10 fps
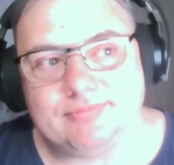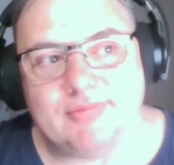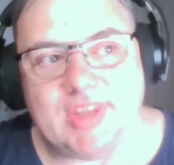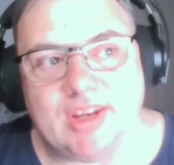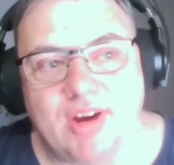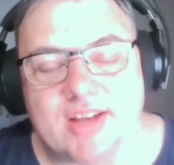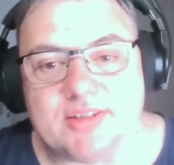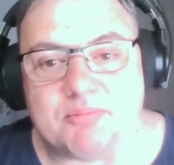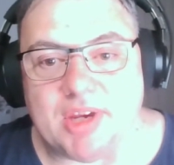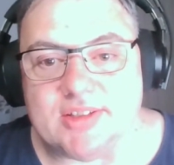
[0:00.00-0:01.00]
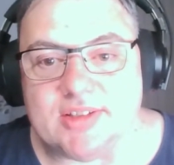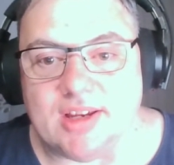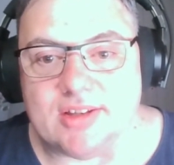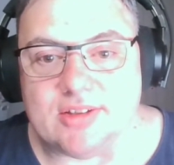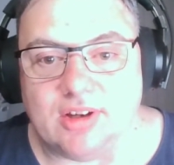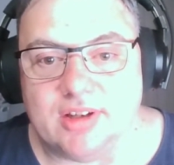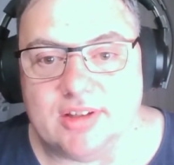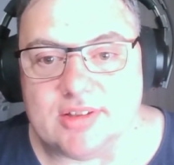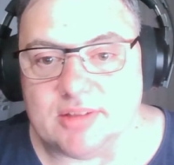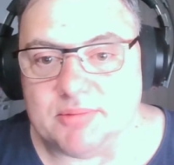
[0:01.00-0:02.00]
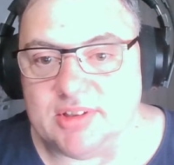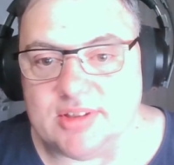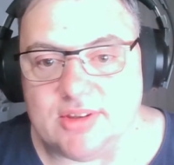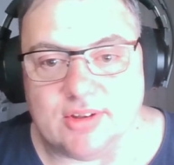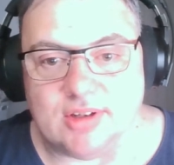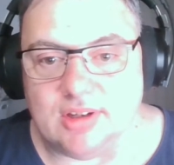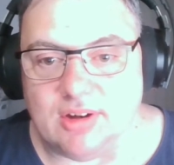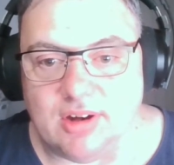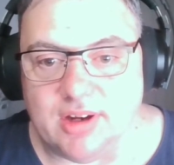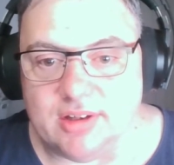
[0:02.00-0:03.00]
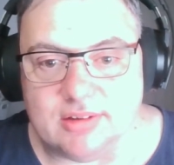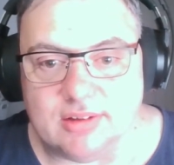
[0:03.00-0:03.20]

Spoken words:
There are some bats outside. It's going to be 39,